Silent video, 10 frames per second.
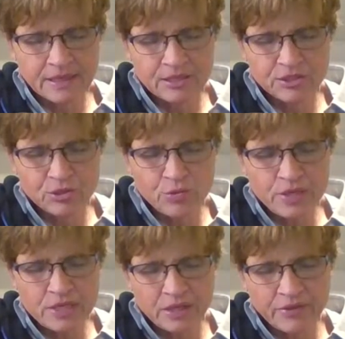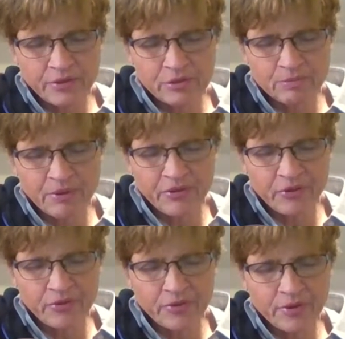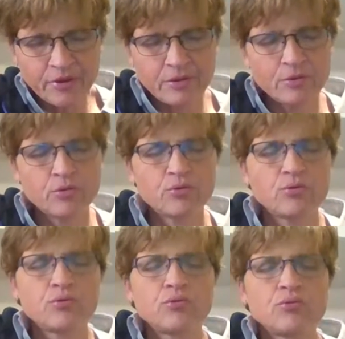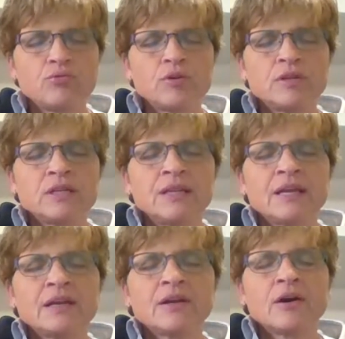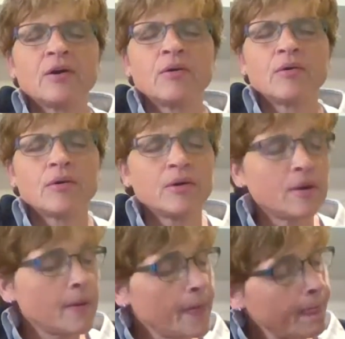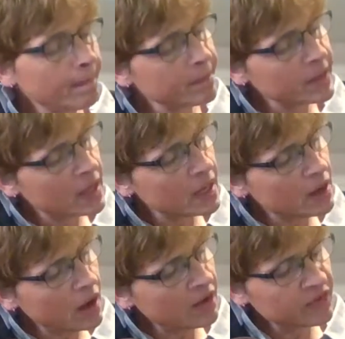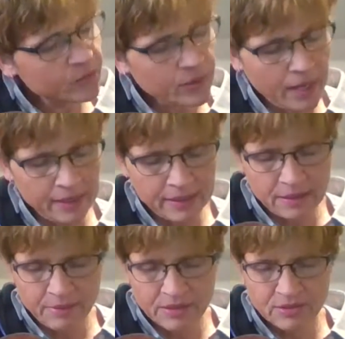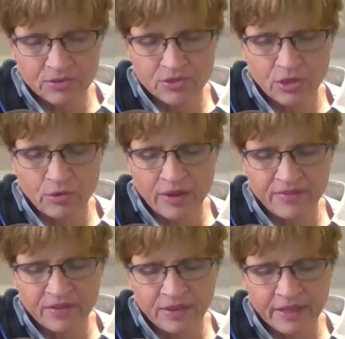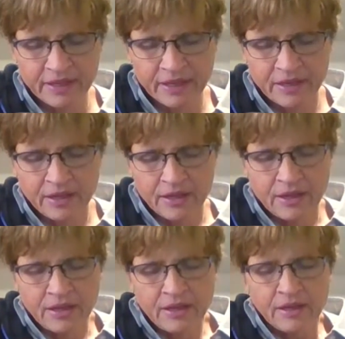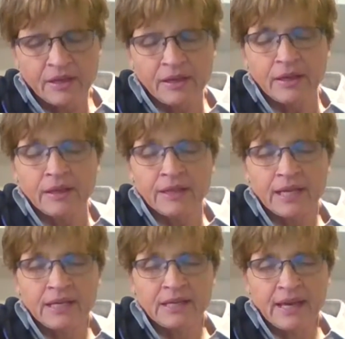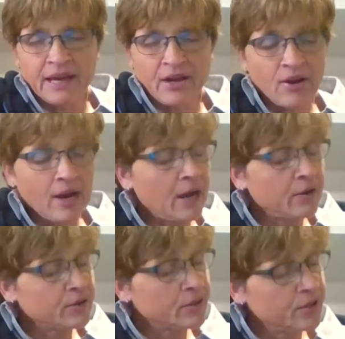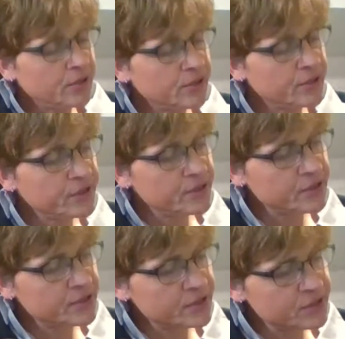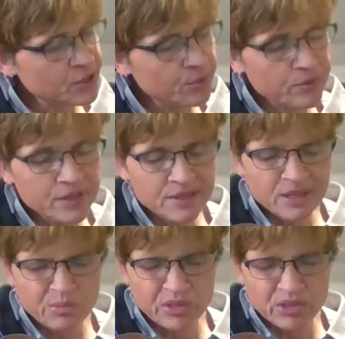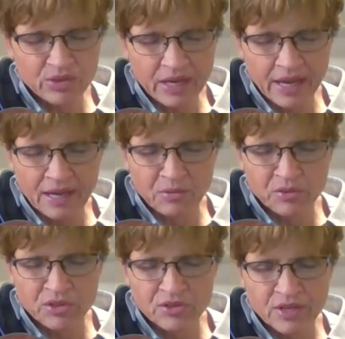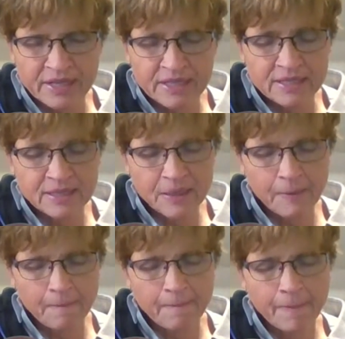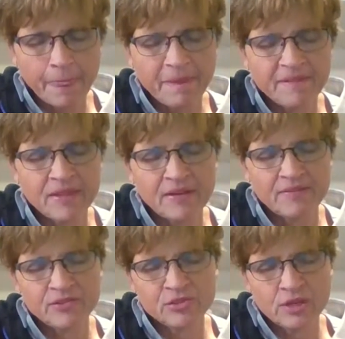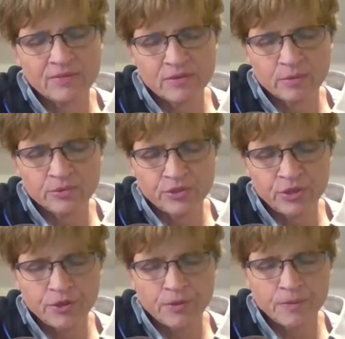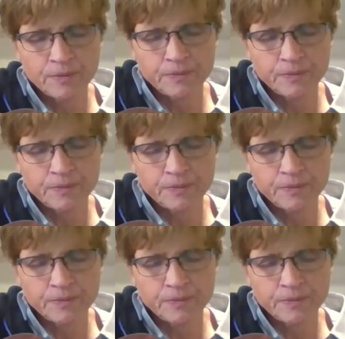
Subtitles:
Squeeze on those muscles and then let it go. And often when I let the muscles go, I feel like letting air out. So breathe in when you can, when you tighten. That feels comfortable to you.